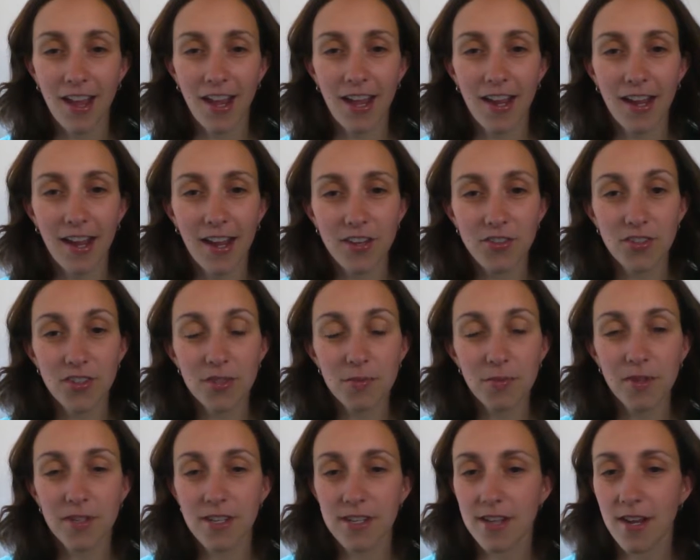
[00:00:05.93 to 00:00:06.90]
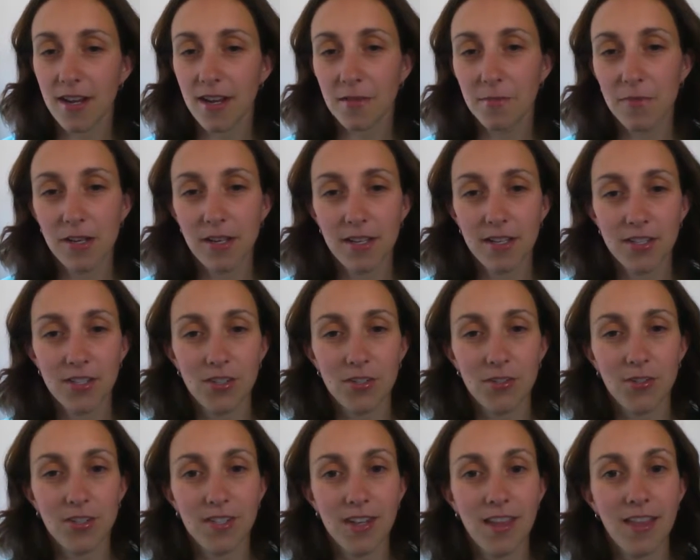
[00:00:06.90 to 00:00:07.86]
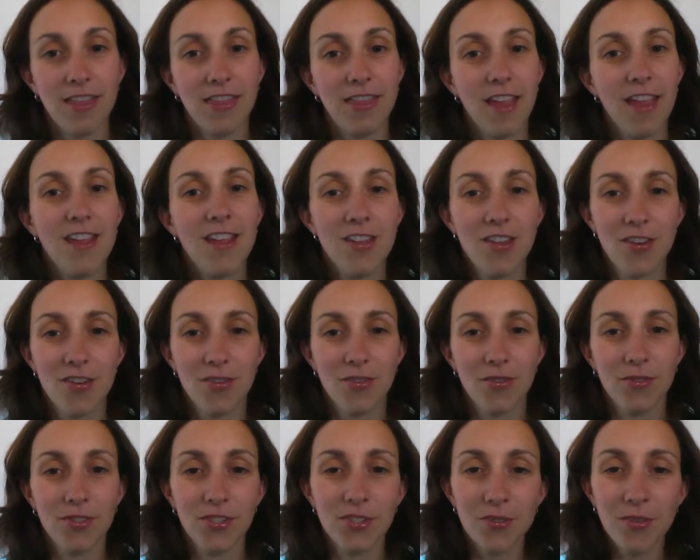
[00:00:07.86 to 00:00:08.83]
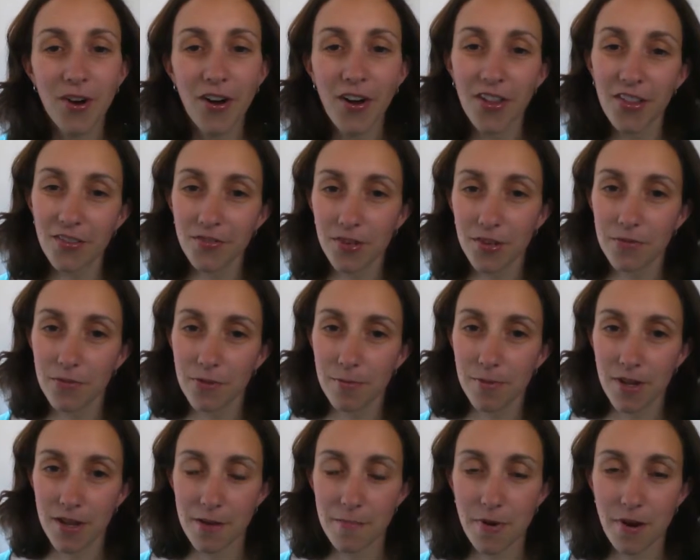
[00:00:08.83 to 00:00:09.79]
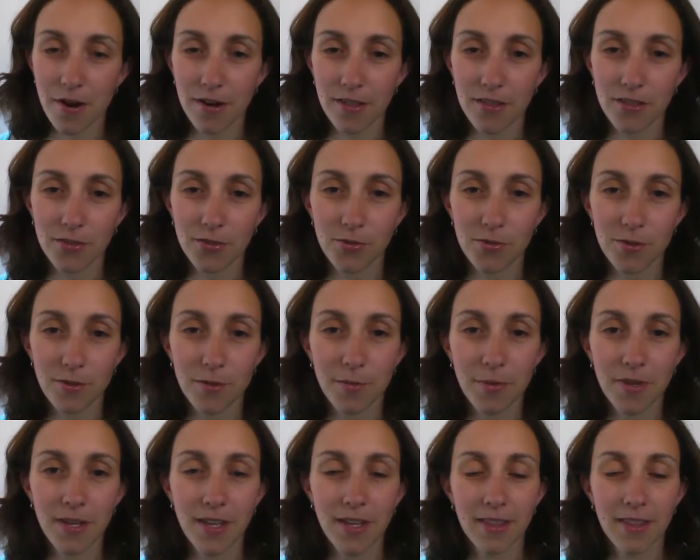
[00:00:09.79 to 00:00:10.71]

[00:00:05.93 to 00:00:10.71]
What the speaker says: and I just wanted to take a minute to say thank you to all of you for being a part of this group.